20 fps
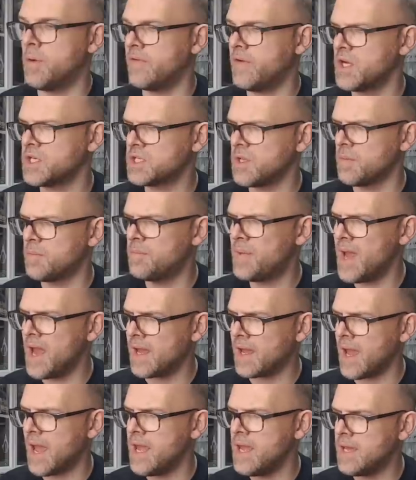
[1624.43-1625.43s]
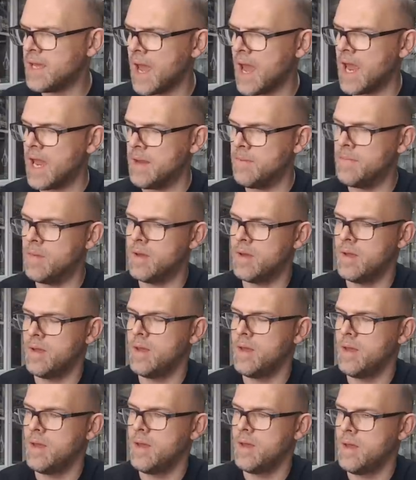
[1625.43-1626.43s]
But if I was to pick a game,
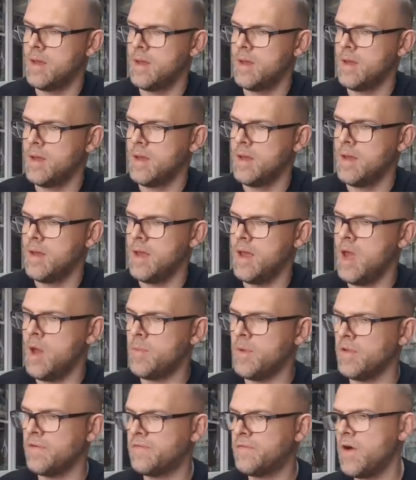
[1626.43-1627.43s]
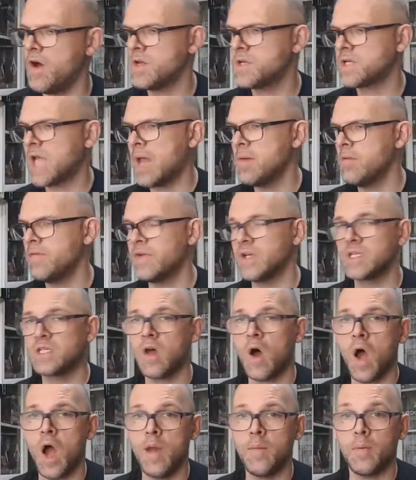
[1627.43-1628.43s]
it would be the first game of its
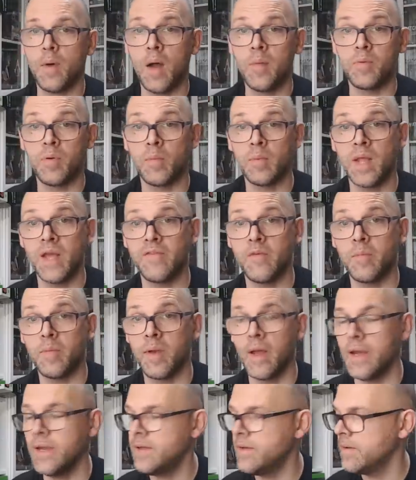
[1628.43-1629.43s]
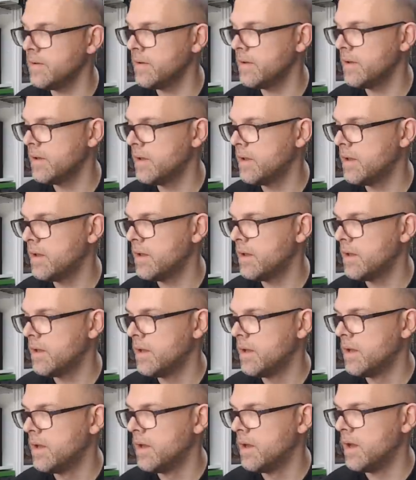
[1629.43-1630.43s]
type I probably ever played.
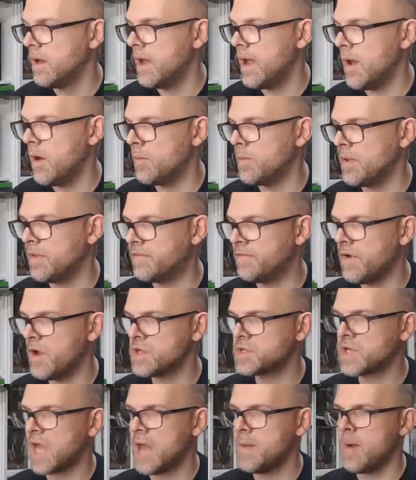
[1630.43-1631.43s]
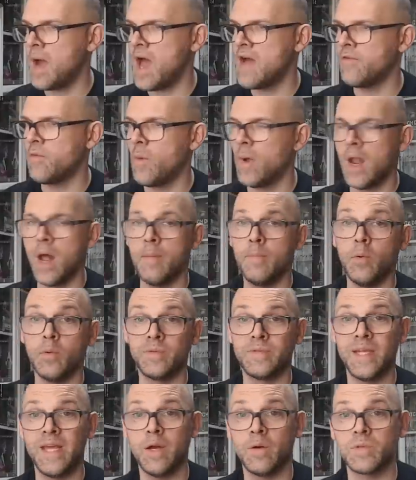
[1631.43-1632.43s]
It would be the first game I ever went out and
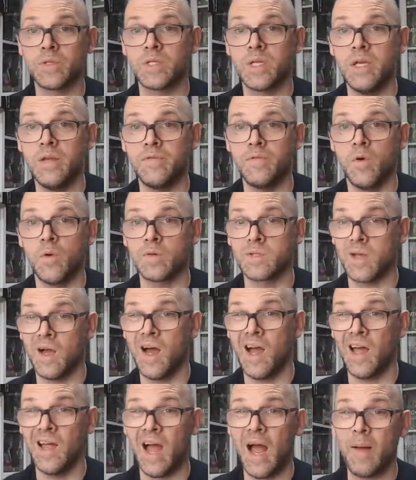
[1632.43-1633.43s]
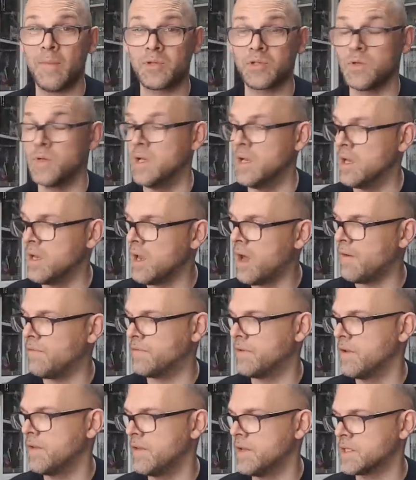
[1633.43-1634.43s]
bought DLC for. So I absolutely
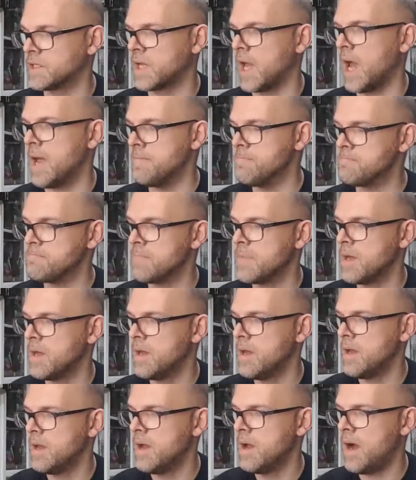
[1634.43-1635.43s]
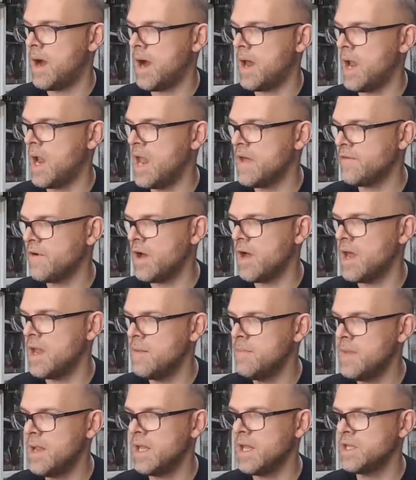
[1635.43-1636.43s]
loved this game. And I never in
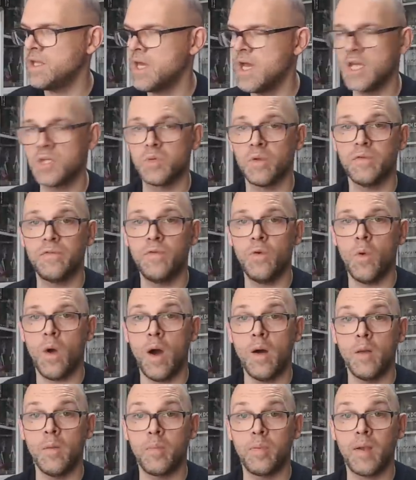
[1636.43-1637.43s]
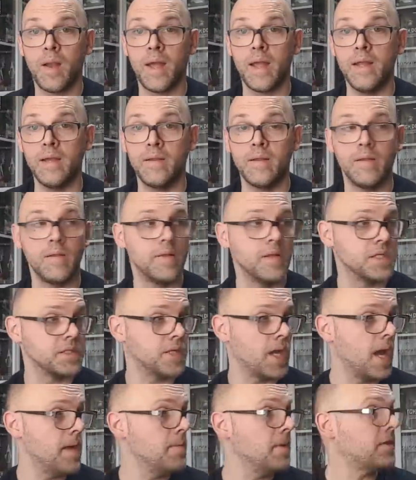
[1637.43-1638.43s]
a million years would have thought I'd have played this
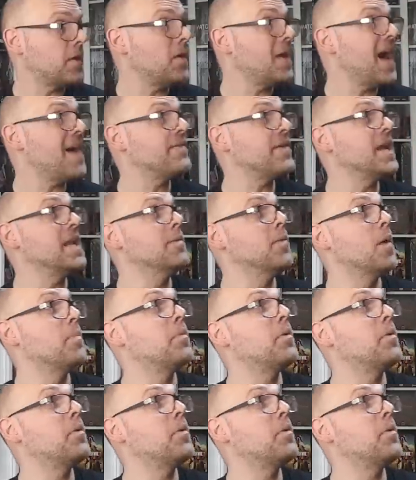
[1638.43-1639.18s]
game. I don't have it anymore.